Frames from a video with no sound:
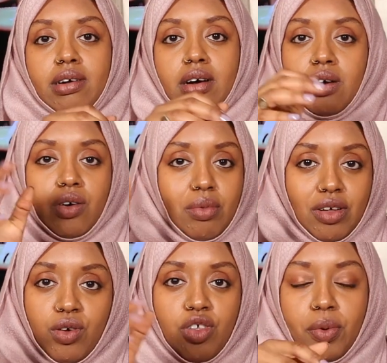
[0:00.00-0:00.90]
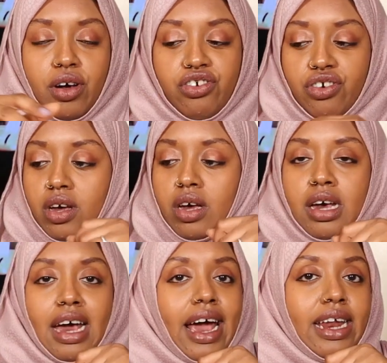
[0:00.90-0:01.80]
don't know, my toothbrush,
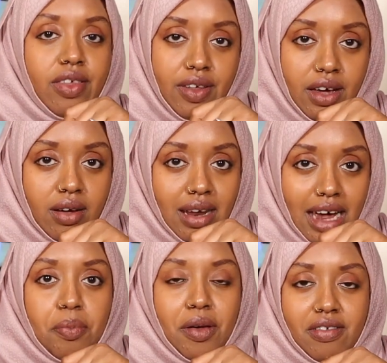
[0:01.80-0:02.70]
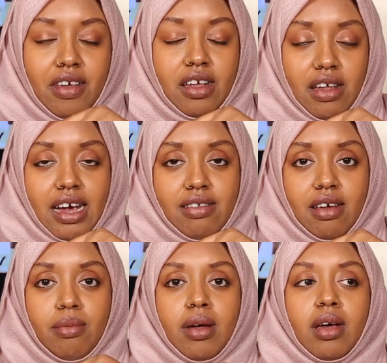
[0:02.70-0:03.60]
anything like big ticket
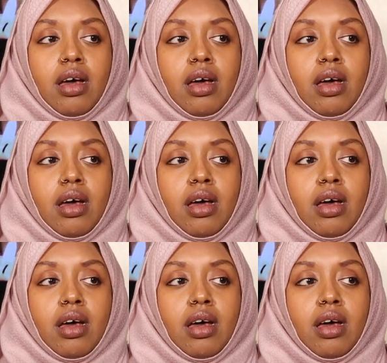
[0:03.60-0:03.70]
item,